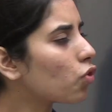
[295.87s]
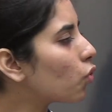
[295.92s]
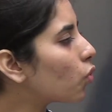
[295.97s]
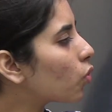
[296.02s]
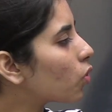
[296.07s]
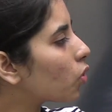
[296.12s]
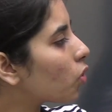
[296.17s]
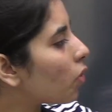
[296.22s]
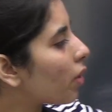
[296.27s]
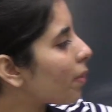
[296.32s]

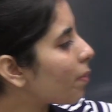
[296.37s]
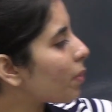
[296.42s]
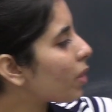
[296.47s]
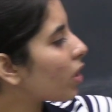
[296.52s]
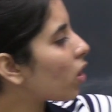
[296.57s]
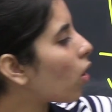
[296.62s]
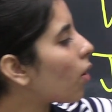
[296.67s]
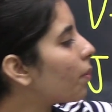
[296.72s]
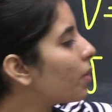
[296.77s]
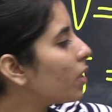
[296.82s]
root 2 m e
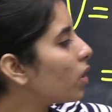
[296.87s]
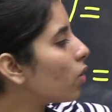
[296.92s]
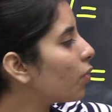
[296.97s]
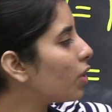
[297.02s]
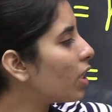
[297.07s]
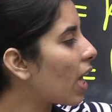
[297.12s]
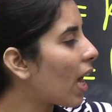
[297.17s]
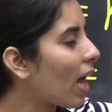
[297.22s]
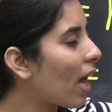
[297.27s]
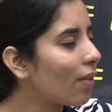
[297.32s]
common, you
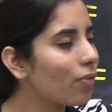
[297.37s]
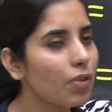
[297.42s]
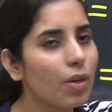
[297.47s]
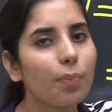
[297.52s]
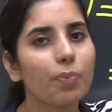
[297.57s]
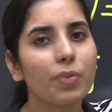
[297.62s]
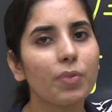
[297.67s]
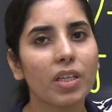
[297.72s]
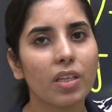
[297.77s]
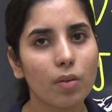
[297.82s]
will have
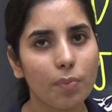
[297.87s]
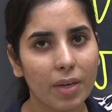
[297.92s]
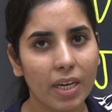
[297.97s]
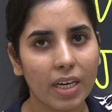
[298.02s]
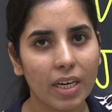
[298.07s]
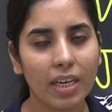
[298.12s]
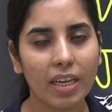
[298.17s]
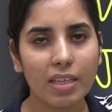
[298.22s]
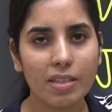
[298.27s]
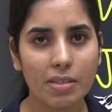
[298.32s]
something
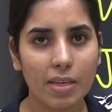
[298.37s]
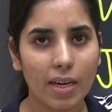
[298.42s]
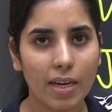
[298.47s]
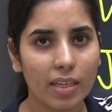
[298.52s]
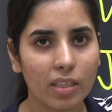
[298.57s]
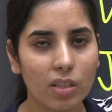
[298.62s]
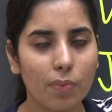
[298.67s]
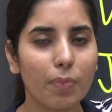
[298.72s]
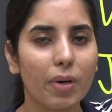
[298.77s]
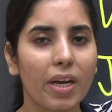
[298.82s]
remaining
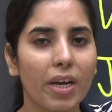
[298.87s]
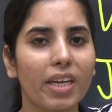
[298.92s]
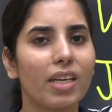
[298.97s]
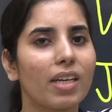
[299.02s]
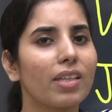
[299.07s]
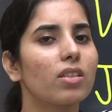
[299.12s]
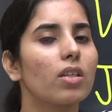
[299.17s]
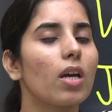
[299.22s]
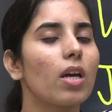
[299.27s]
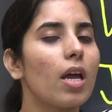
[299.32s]
inside the
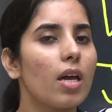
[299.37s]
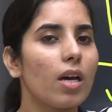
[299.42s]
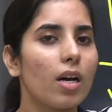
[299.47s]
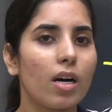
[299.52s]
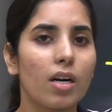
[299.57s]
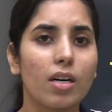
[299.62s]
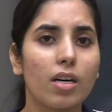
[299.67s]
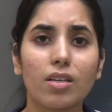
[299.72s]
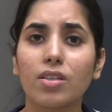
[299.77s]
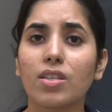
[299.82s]
bracket,
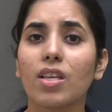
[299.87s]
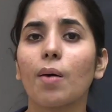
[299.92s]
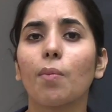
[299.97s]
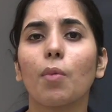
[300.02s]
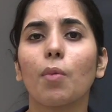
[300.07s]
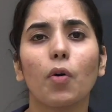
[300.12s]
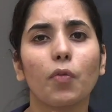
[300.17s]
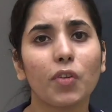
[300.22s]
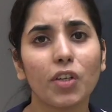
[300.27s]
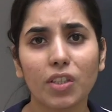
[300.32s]
some
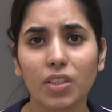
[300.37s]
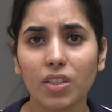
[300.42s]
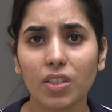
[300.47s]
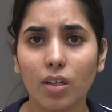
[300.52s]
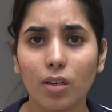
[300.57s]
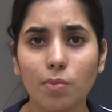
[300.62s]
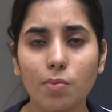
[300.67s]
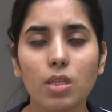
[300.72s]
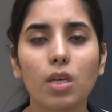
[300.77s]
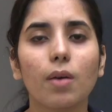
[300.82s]
of the
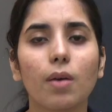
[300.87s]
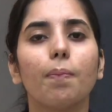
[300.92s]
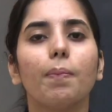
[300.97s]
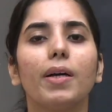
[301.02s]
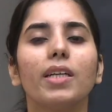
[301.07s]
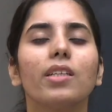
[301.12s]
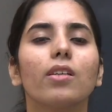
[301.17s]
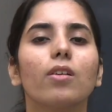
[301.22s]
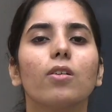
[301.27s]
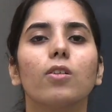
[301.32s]
terms,
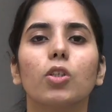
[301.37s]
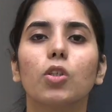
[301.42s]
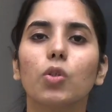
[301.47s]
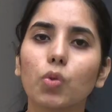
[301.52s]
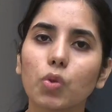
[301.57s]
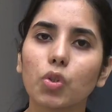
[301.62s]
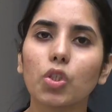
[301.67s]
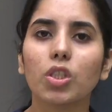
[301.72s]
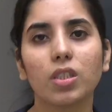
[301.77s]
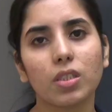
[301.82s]
but you
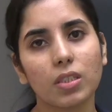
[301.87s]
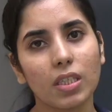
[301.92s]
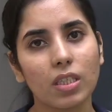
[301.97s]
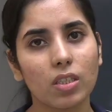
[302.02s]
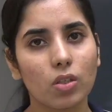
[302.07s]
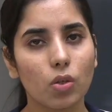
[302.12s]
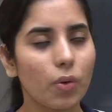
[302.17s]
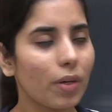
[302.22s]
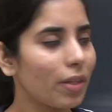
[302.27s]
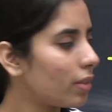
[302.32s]
just
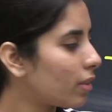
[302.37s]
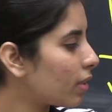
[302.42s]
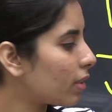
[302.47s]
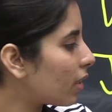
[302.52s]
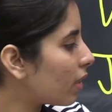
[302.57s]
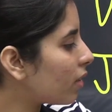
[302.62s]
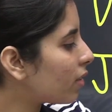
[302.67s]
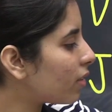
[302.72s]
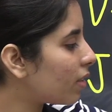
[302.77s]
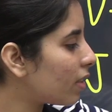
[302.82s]
need to
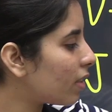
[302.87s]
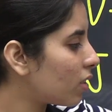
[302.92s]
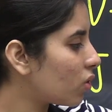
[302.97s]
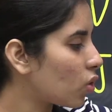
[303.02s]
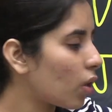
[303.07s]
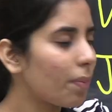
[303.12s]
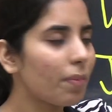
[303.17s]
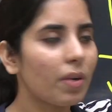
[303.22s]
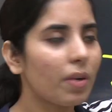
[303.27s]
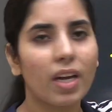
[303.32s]
consider this
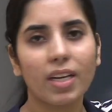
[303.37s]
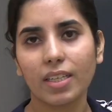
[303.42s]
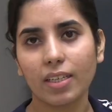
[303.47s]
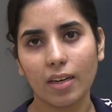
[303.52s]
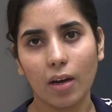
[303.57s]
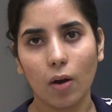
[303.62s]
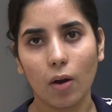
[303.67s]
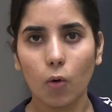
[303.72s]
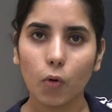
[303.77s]
term right now,